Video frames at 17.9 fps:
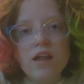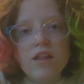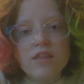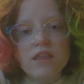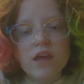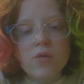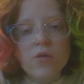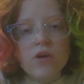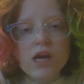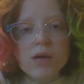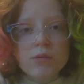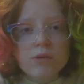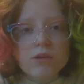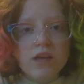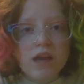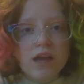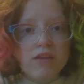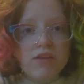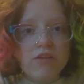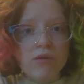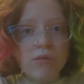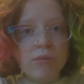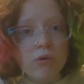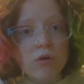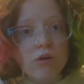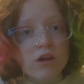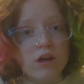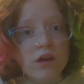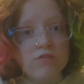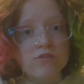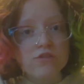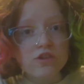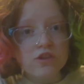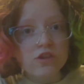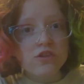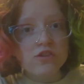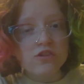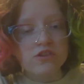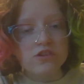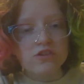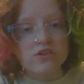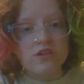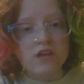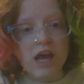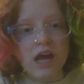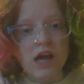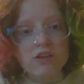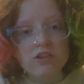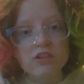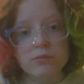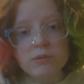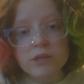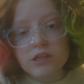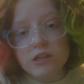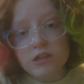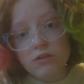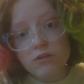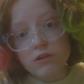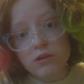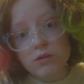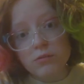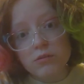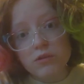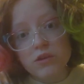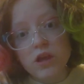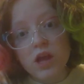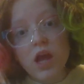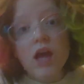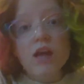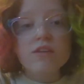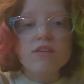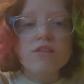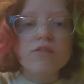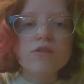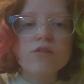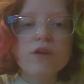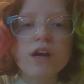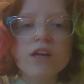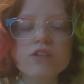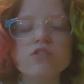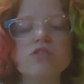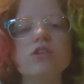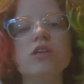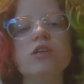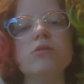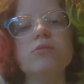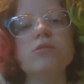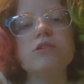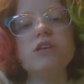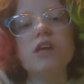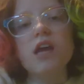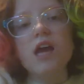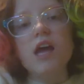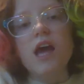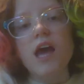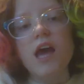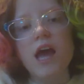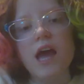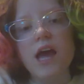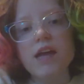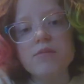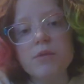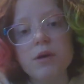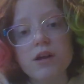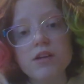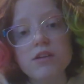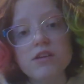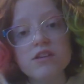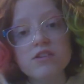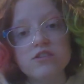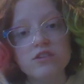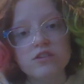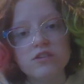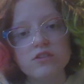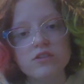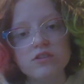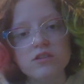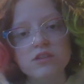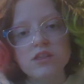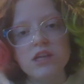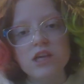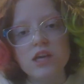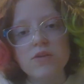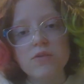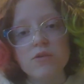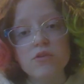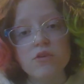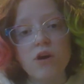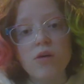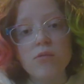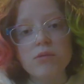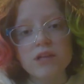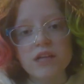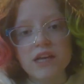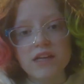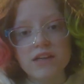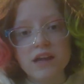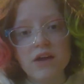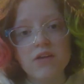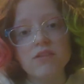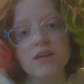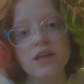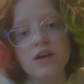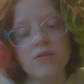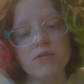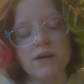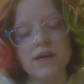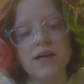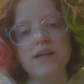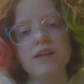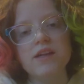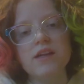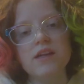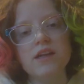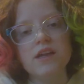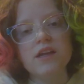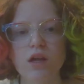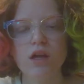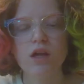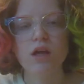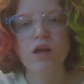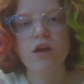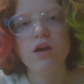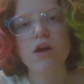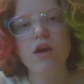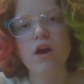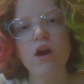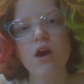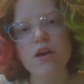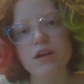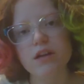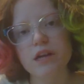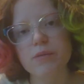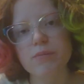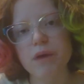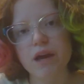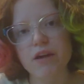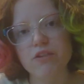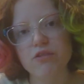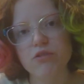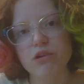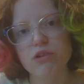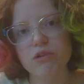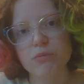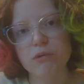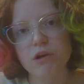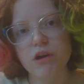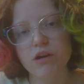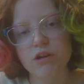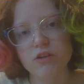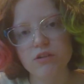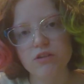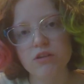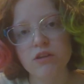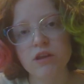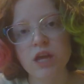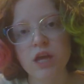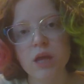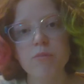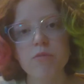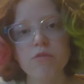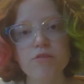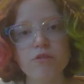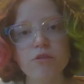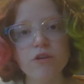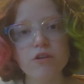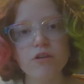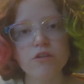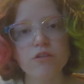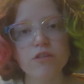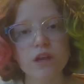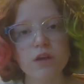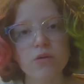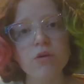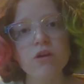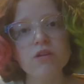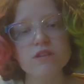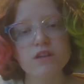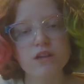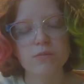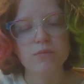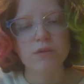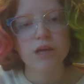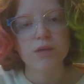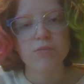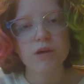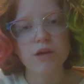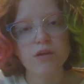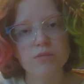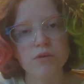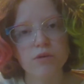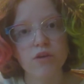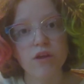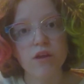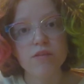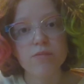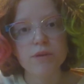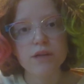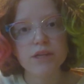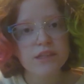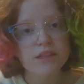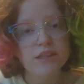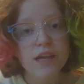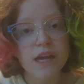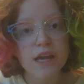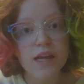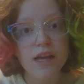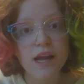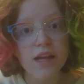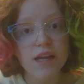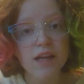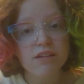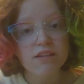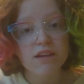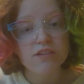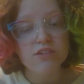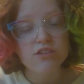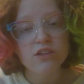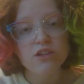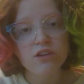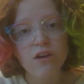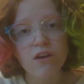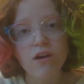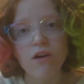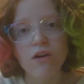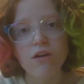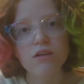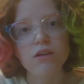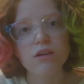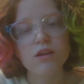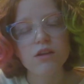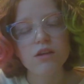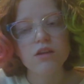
They were able to get the support of churches, LGBT groups, civil rights groups, and politicians. It was all planned out that way. Harkening back to Rosa Parks, before her, there was an unplanned bus protest, but it didn't get any attention at all.